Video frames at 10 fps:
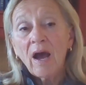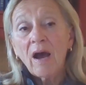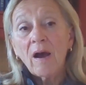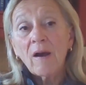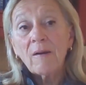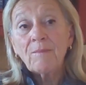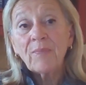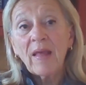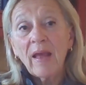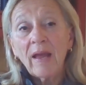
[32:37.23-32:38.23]

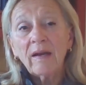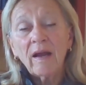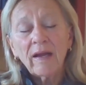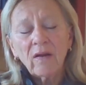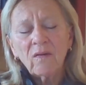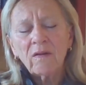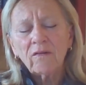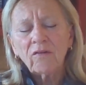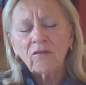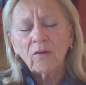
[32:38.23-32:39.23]
And I
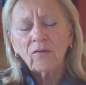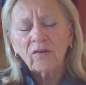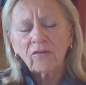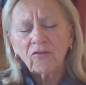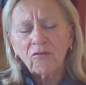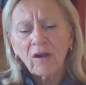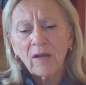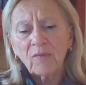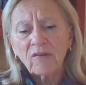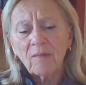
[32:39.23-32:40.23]
also
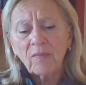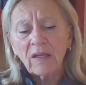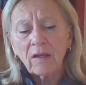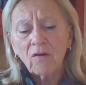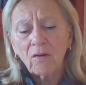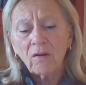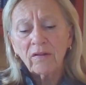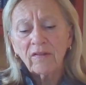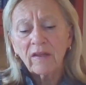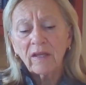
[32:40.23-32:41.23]
describe something
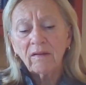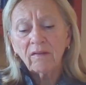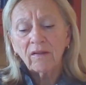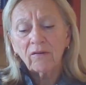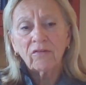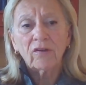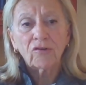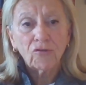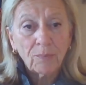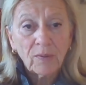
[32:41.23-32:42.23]
called there's the
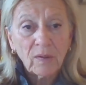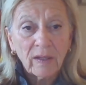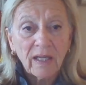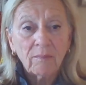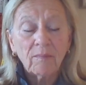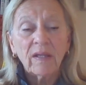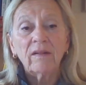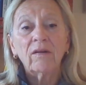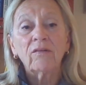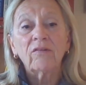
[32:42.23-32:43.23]
triple aim
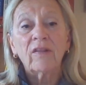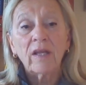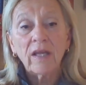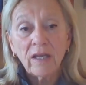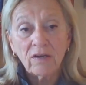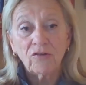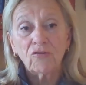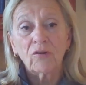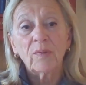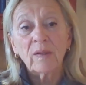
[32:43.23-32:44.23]
and there's the hidden
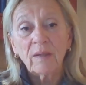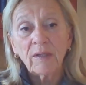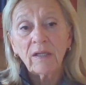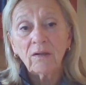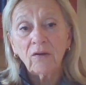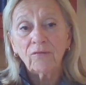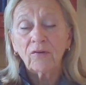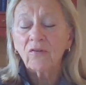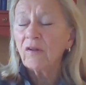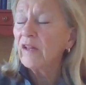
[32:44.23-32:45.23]
triple aim. And I don't know if
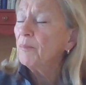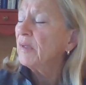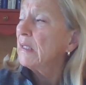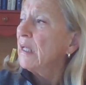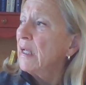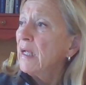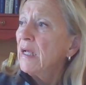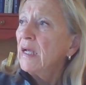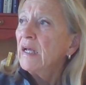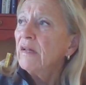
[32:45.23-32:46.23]
you saw that, but
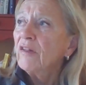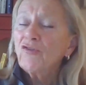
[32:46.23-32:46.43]
the